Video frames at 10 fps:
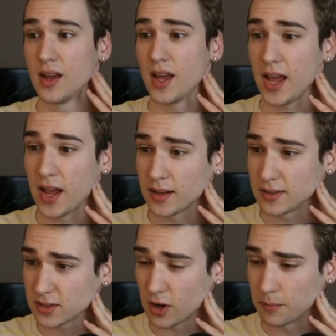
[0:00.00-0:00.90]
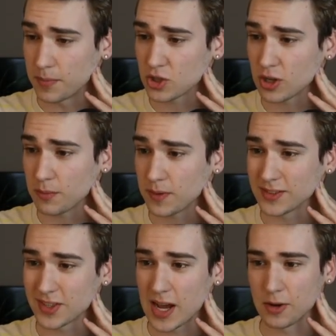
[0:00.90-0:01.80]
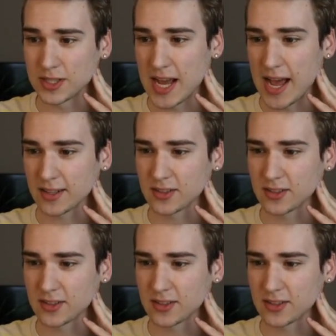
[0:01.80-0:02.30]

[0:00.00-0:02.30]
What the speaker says: And our bishop is now attacked.